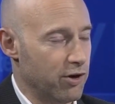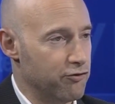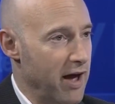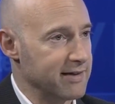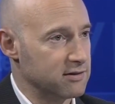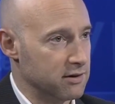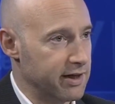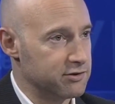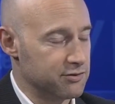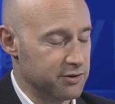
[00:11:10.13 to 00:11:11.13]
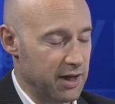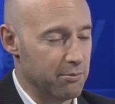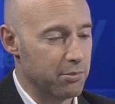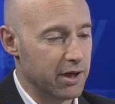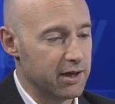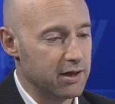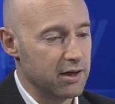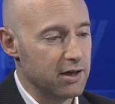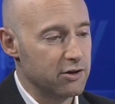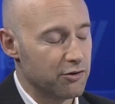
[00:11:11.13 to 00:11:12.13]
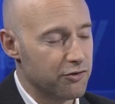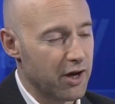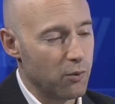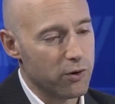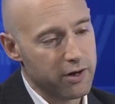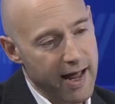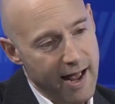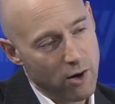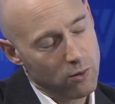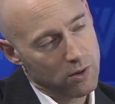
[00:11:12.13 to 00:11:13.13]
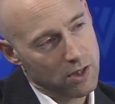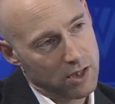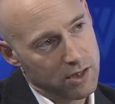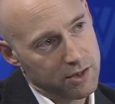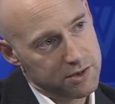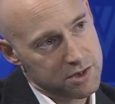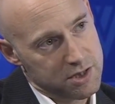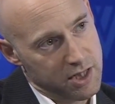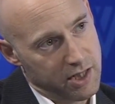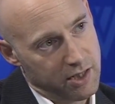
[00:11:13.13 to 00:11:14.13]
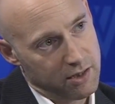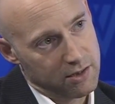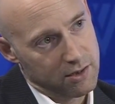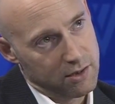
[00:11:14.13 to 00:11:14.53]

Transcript: facile answer for that. But don't forget, we're now seeing